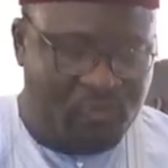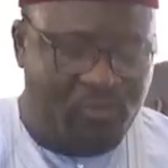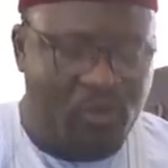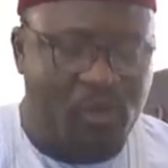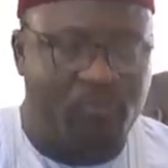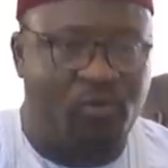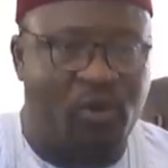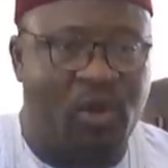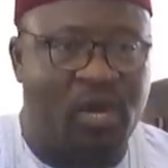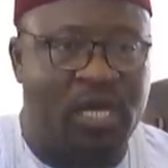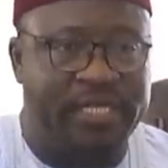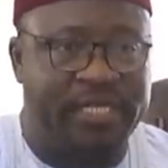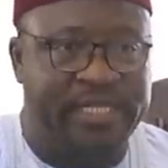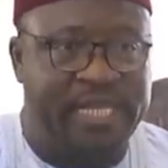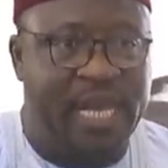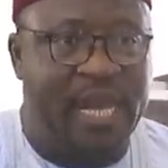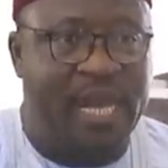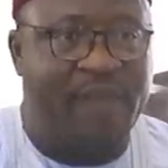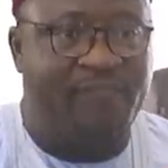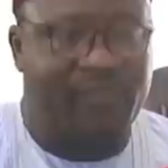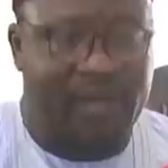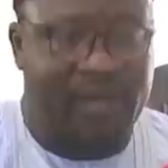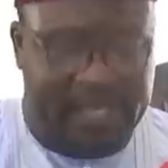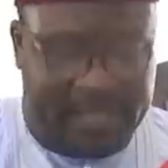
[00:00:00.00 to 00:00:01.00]
of our
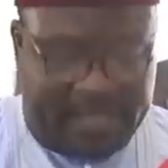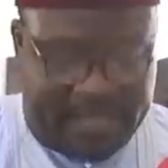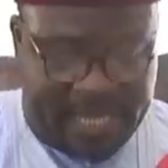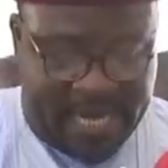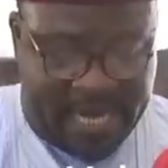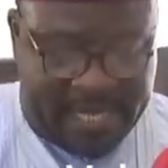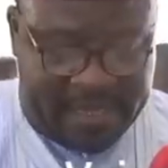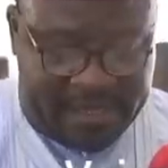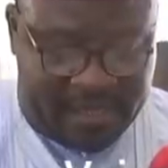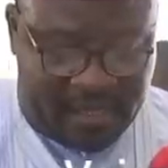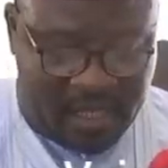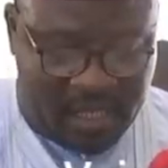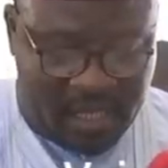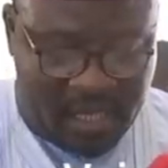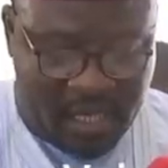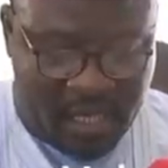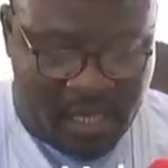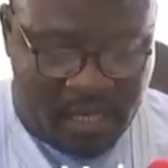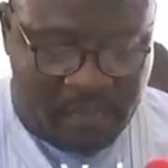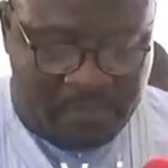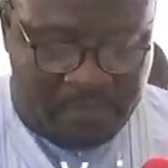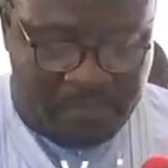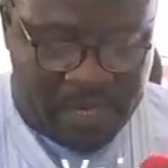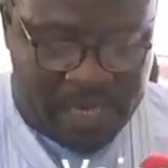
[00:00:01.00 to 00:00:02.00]
dear President,
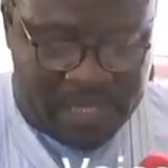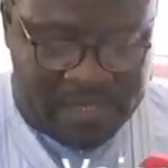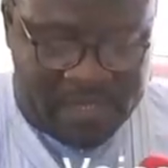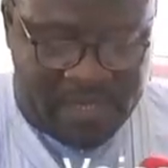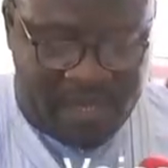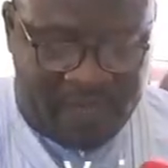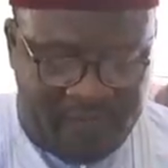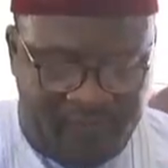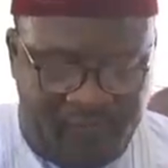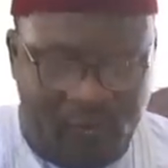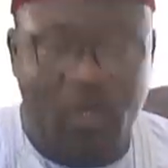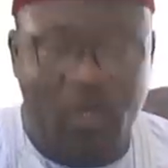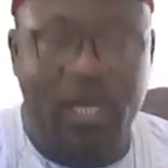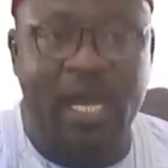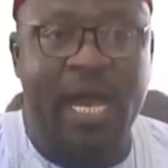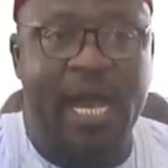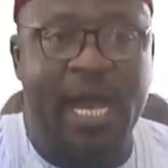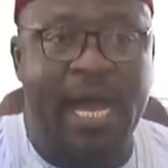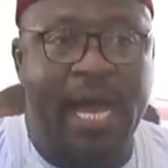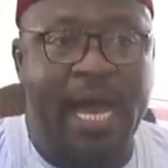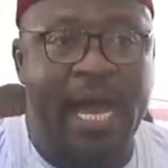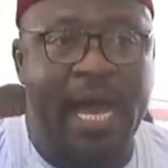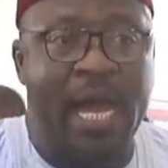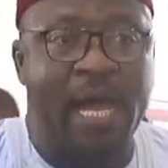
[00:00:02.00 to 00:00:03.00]
President
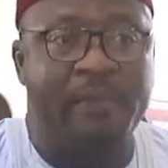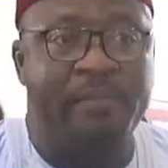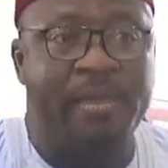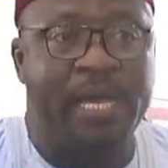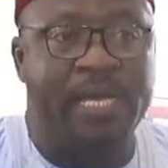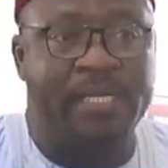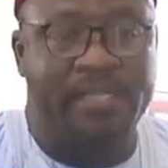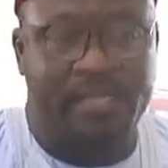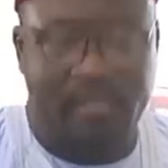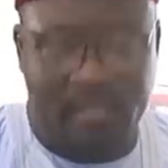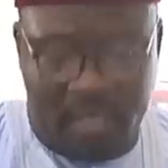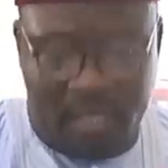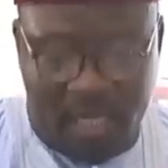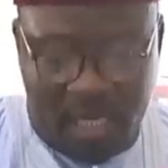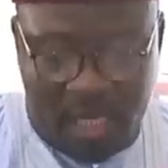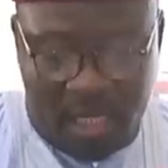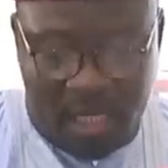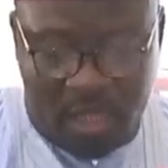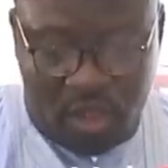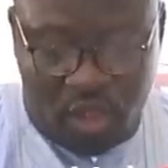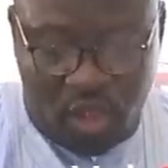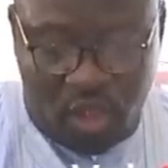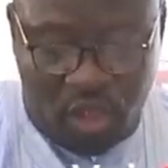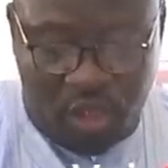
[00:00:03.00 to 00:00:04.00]
Bola Ahmed
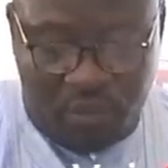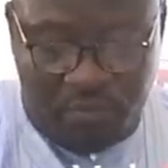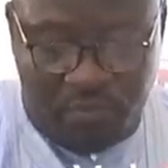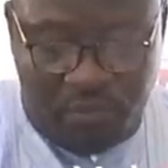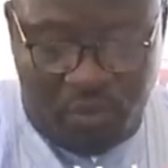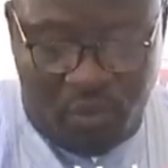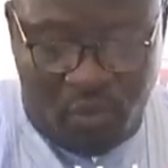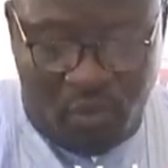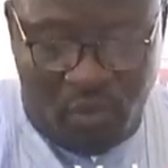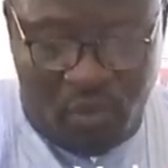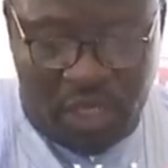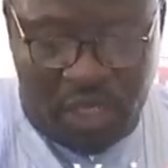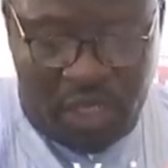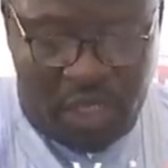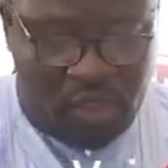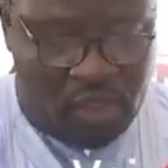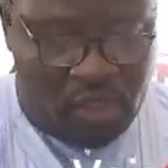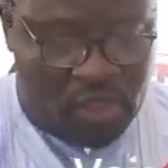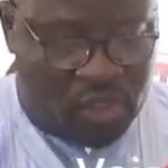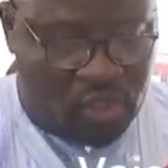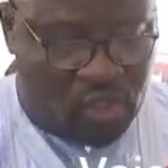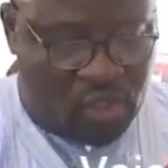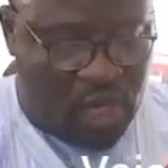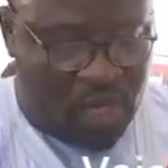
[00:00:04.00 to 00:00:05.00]
Tinubu in
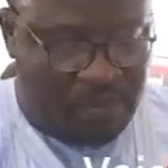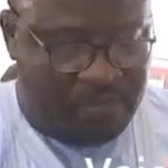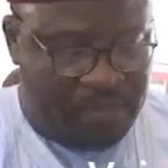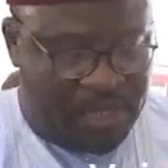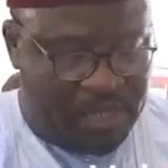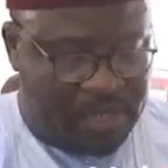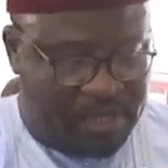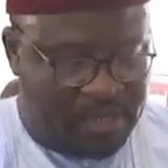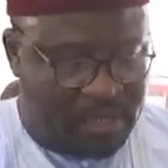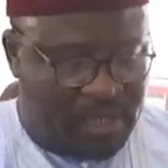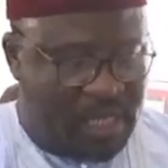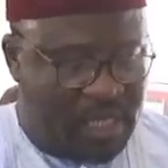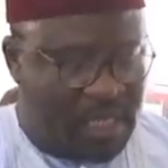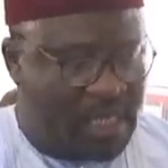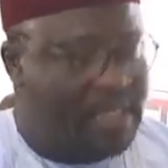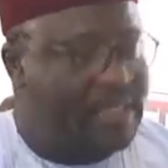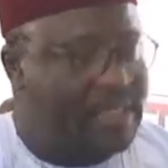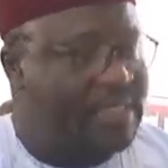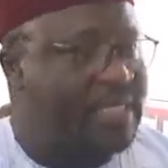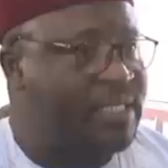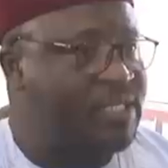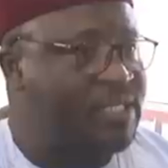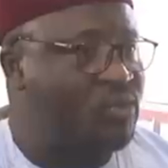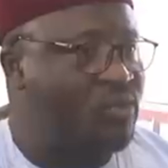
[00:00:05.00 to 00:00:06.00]
resolving
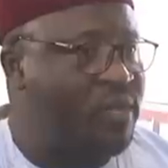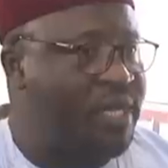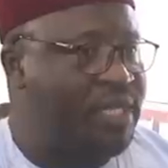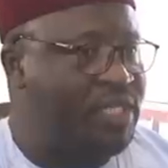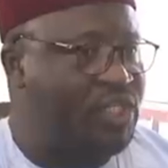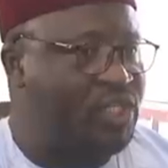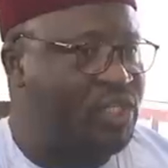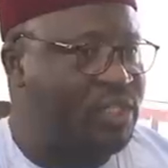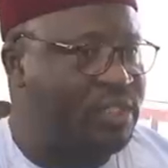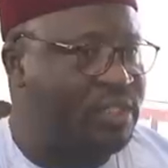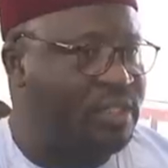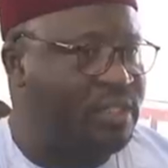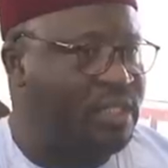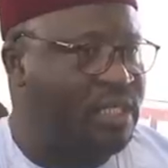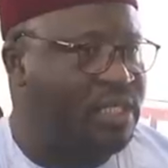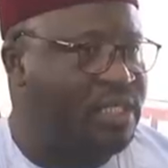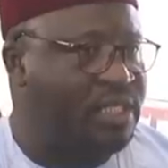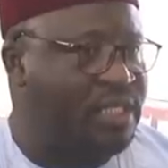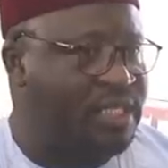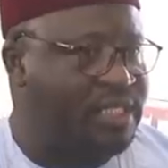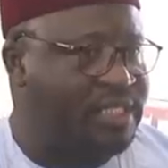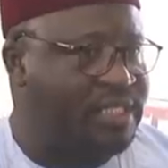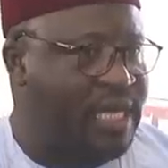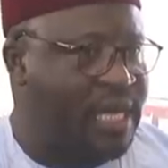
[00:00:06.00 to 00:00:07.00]
the situation in
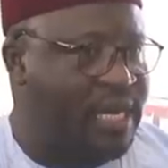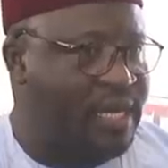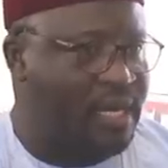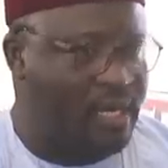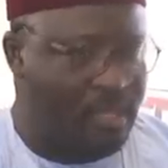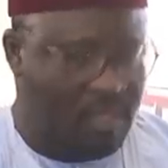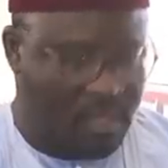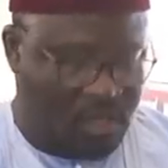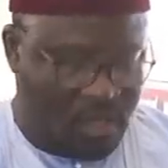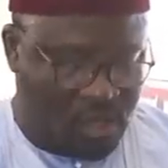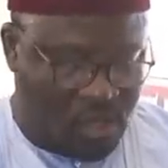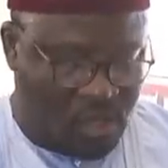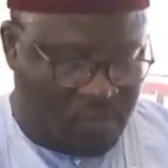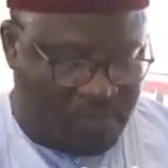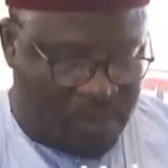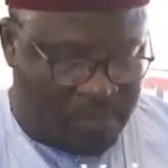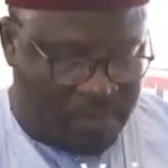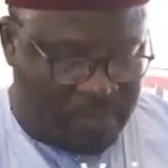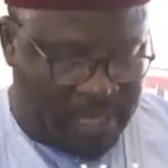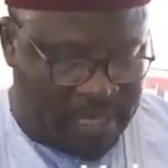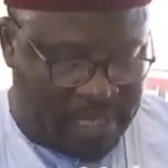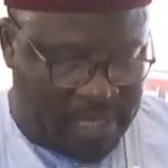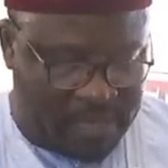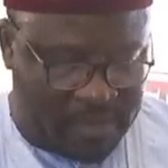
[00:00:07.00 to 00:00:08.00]
Niger
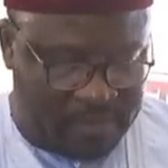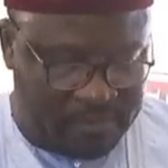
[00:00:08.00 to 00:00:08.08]
Republic.